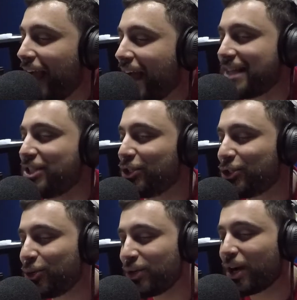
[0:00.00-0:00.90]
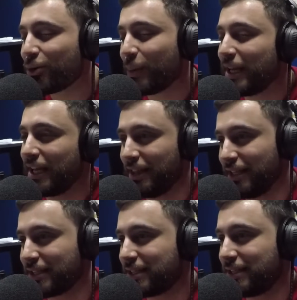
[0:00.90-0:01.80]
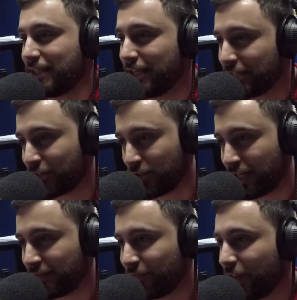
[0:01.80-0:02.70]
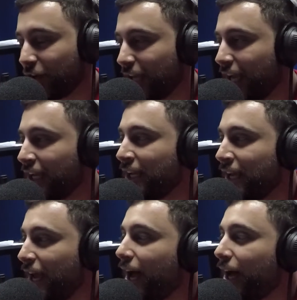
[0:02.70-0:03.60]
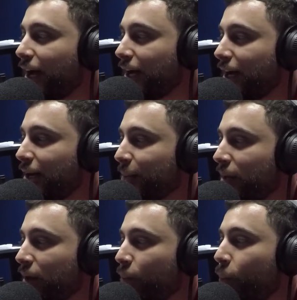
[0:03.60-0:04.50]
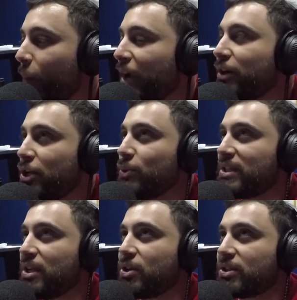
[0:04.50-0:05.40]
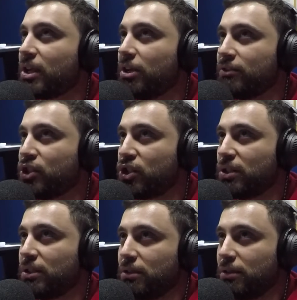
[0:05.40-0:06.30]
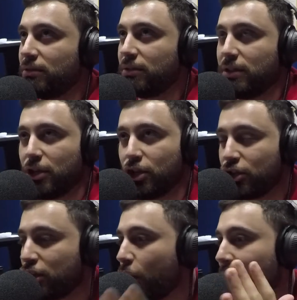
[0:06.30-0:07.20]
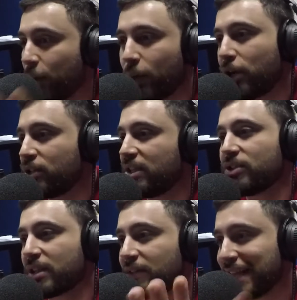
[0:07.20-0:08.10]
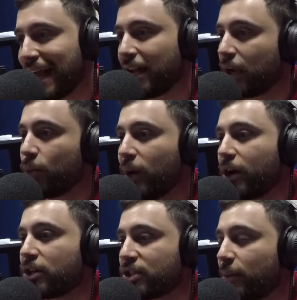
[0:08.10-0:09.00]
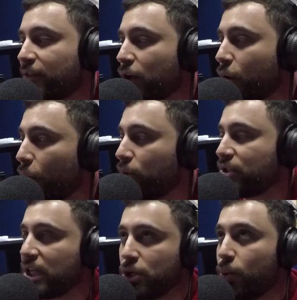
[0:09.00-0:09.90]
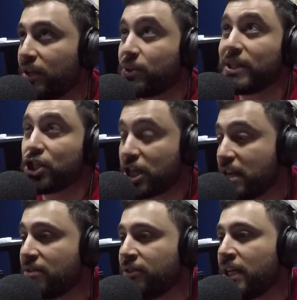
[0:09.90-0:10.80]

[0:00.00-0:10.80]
as two young women in this industry, okay, where do you see yourselves going? Where do you see yourselves heading? What are some of the goals that you want to achieve